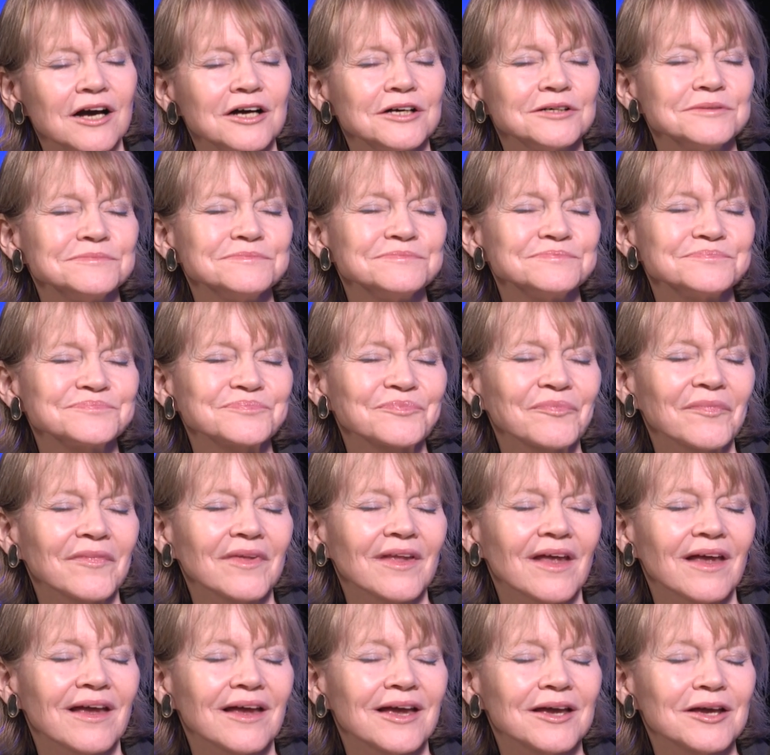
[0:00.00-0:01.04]
Um,
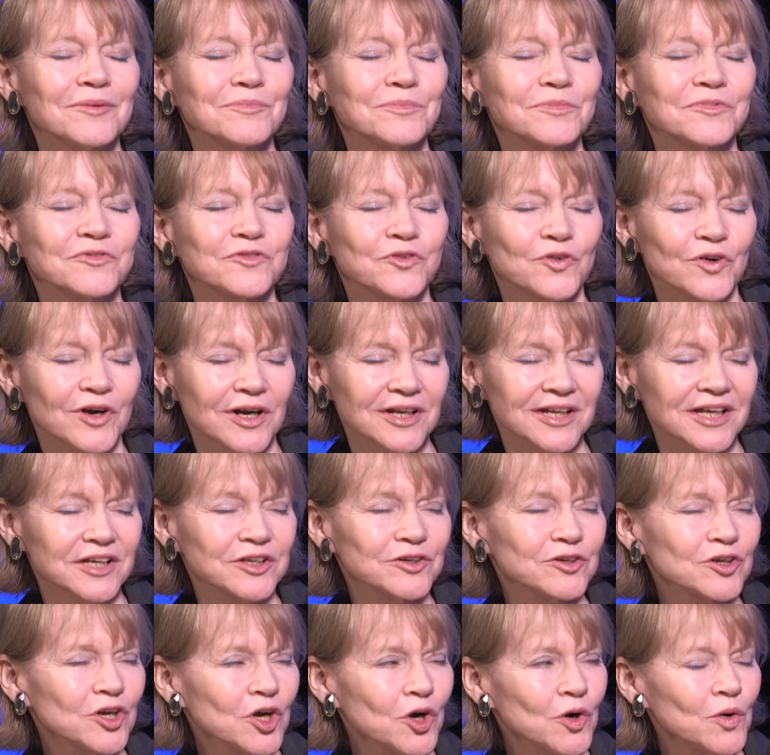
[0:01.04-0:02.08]
before I
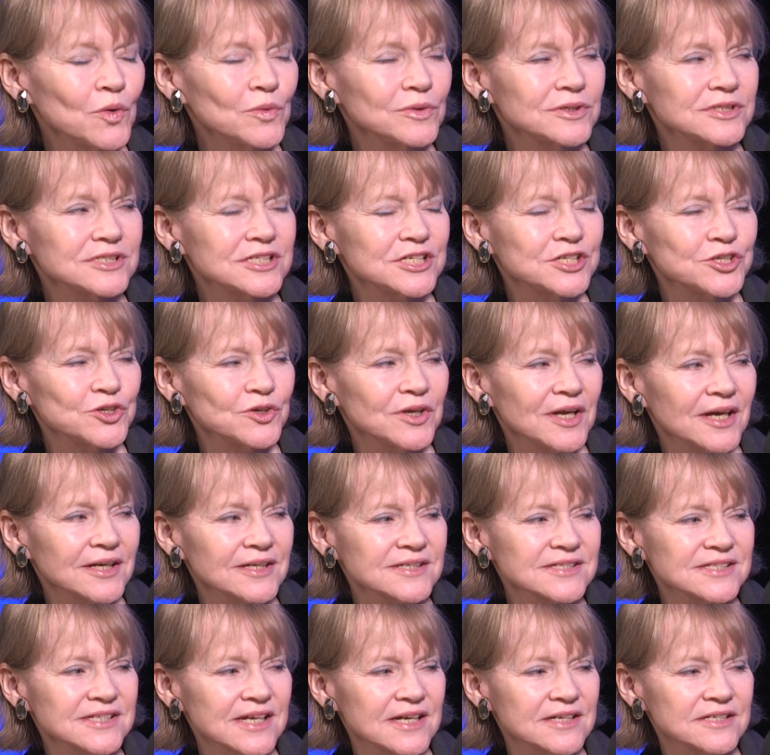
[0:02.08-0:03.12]
let you go, did you
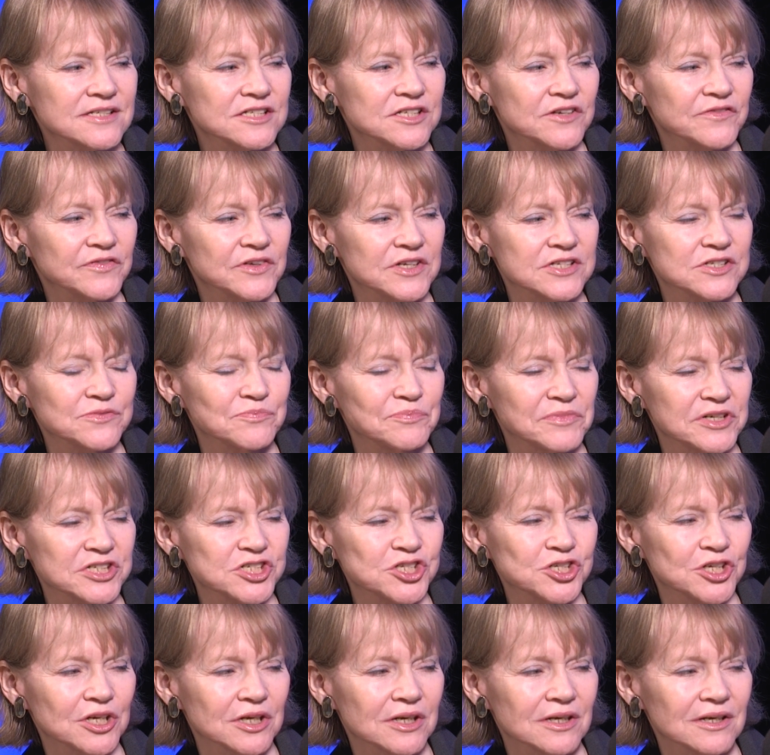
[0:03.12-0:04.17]
get a sense of his
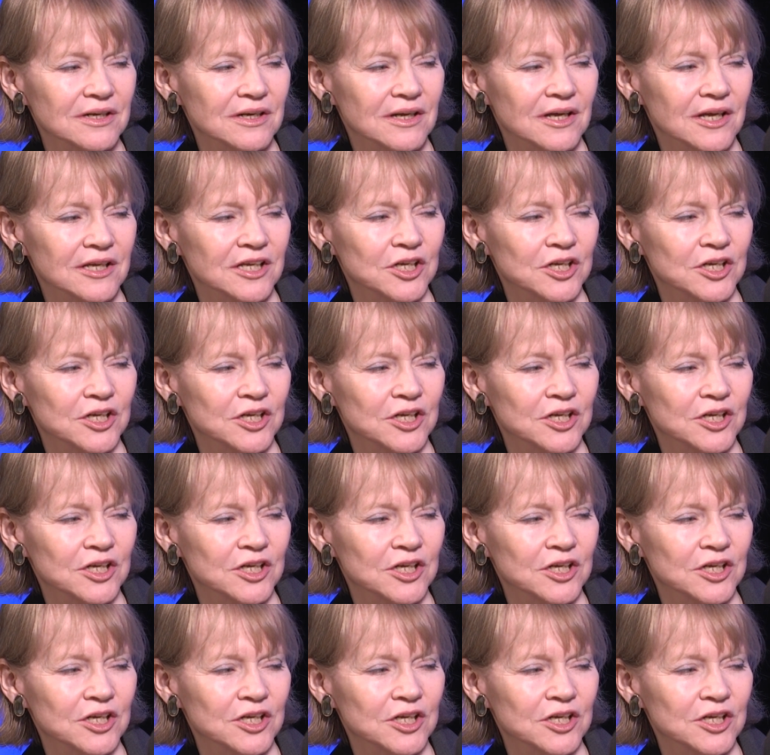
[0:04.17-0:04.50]
mission?